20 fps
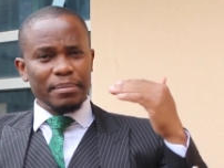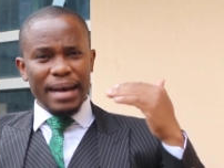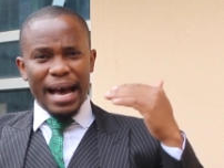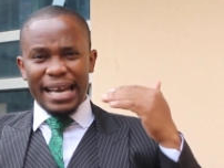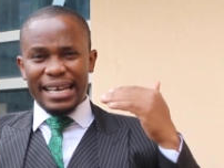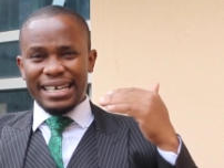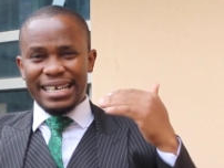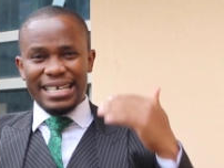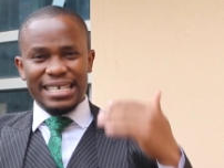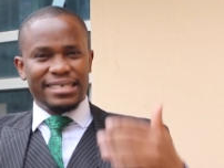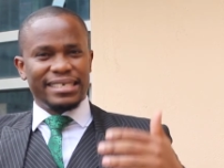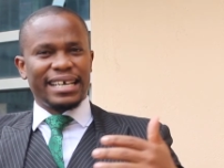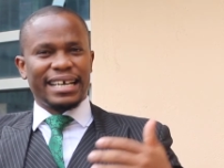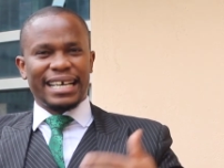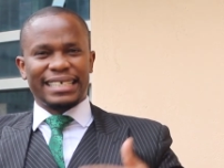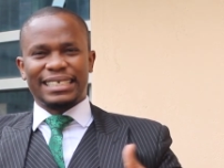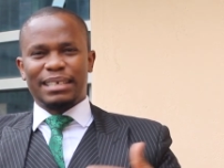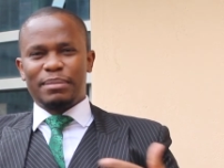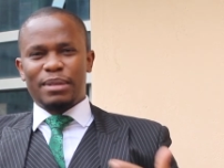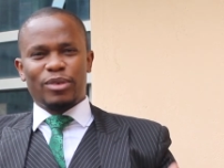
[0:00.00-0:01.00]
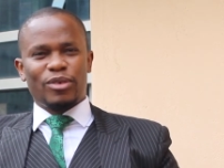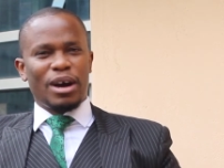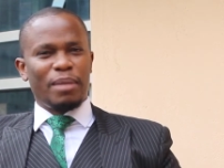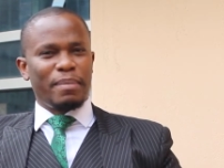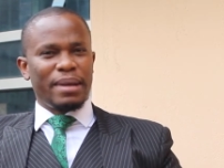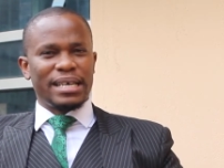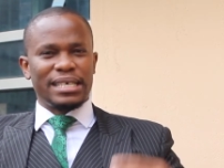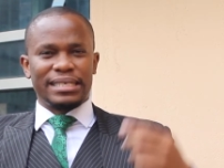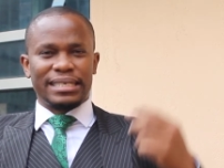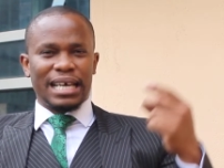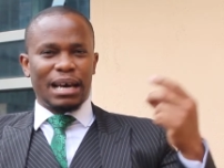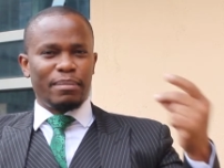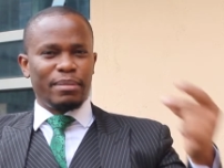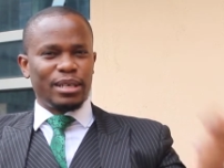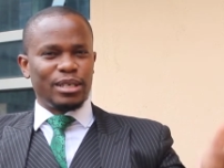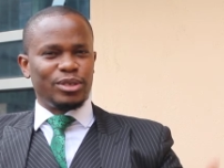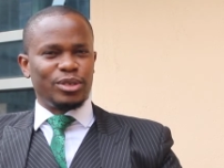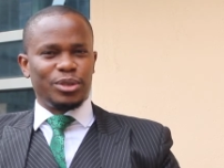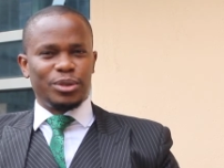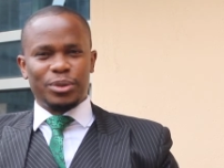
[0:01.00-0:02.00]
alilista akasema kwamba he's
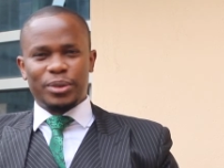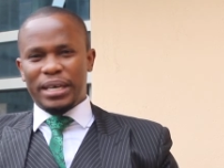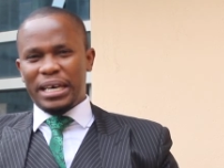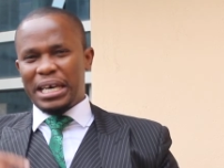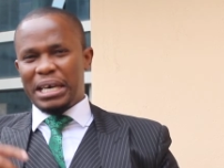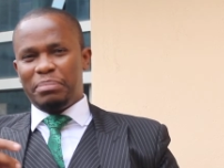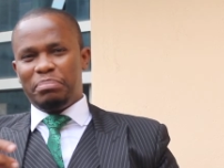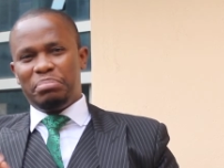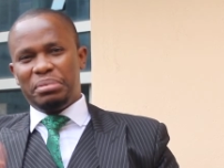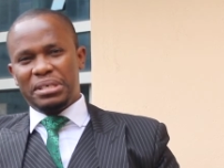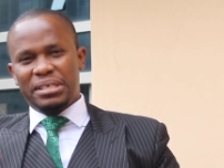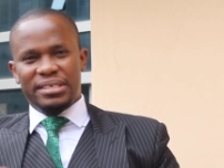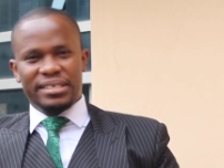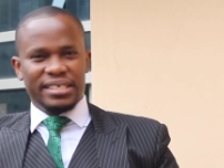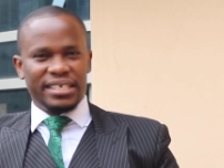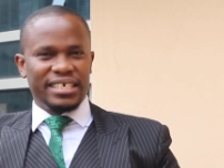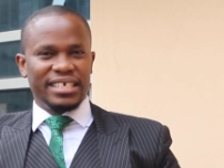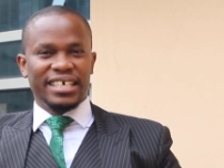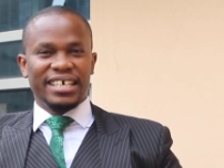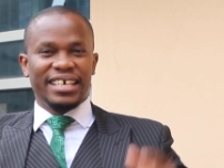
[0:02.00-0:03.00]
coming to do A, B, C,